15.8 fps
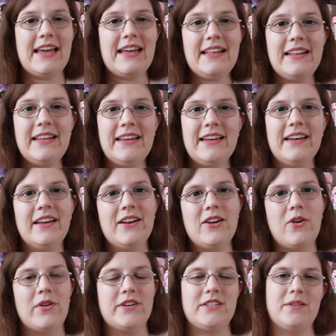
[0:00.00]
alien
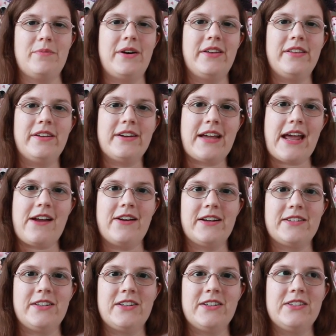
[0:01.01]
or some other
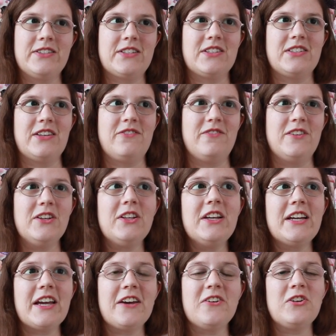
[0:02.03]
characters because I feel
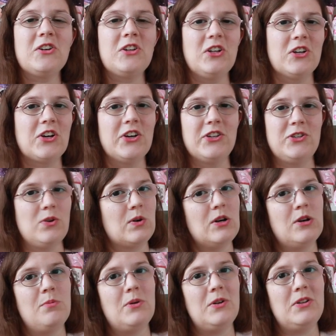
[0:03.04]
like it would look
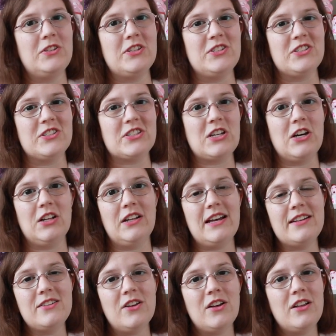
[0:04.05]
adorable to just
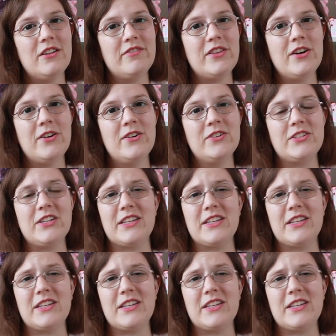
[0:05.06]
collect all of those.